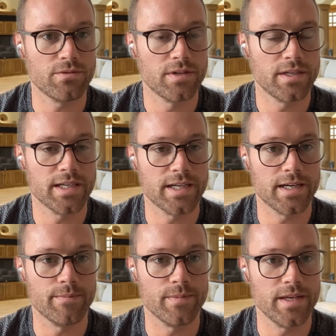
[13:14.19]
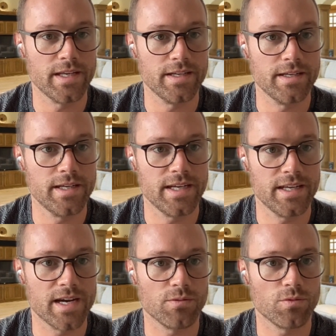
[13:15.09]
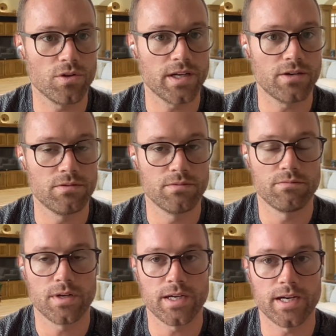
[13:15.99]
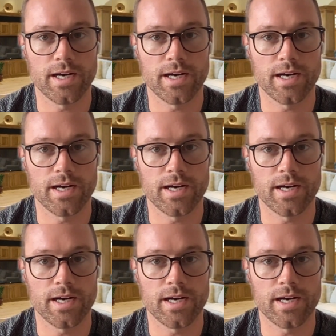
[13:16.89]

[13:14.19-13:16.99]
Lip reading: about in that rollout.